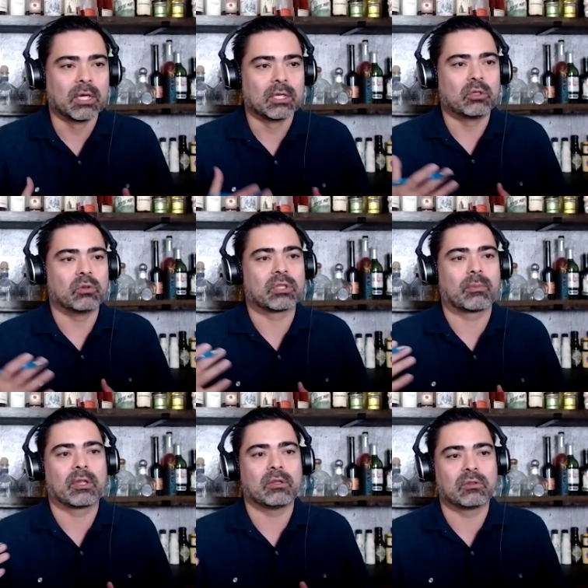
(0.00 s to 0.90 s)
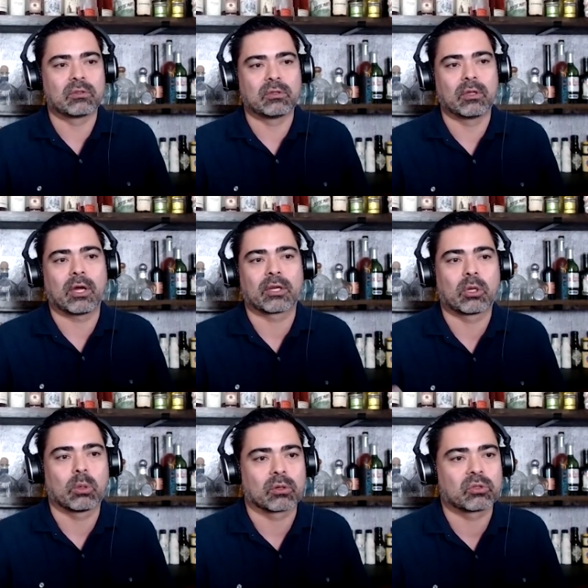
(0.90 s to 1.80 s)
do some of these
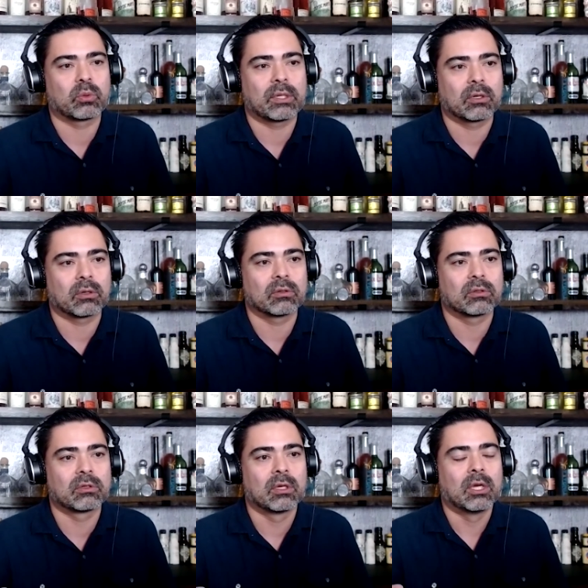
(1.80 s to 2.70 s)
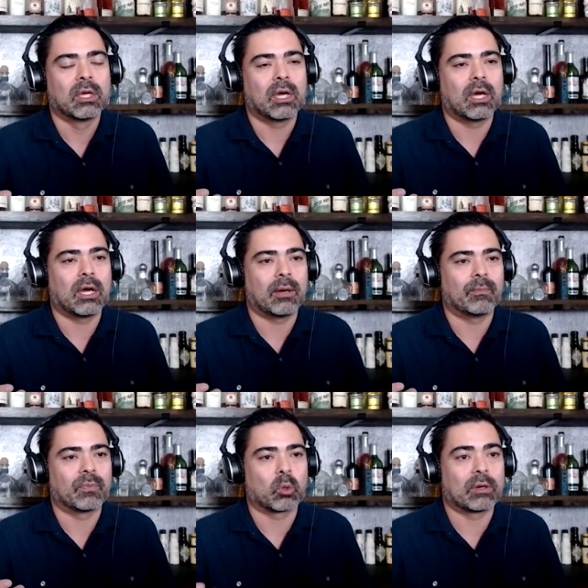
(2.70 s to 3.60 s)
non-caloric sweeteners
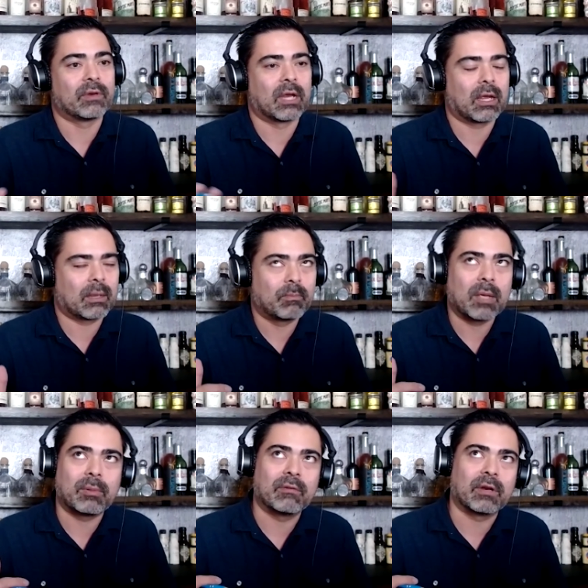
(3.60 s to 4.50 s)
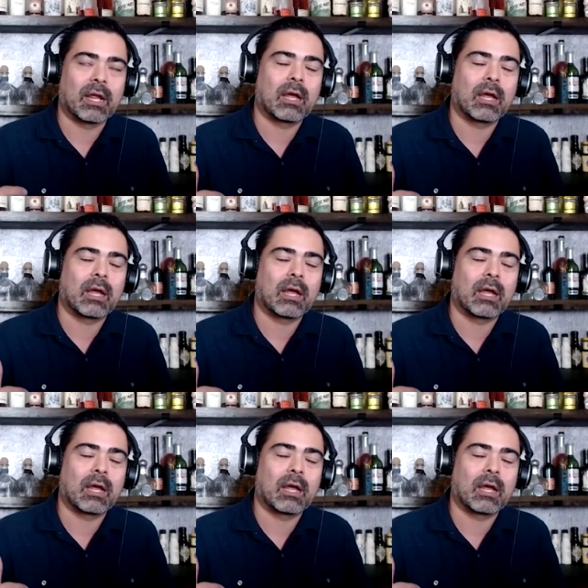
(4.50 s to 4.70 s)
um, or even maybe even